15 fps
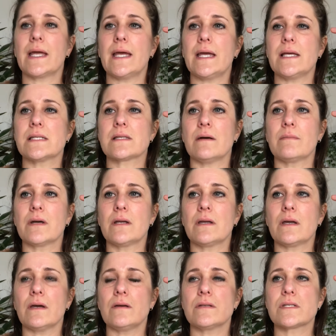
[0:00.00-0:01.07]
is I'm going to
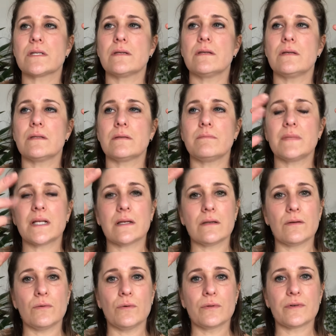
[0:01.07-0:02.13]
go to the
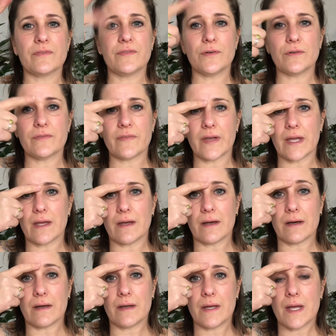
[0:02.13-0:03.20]
middle or the forefinger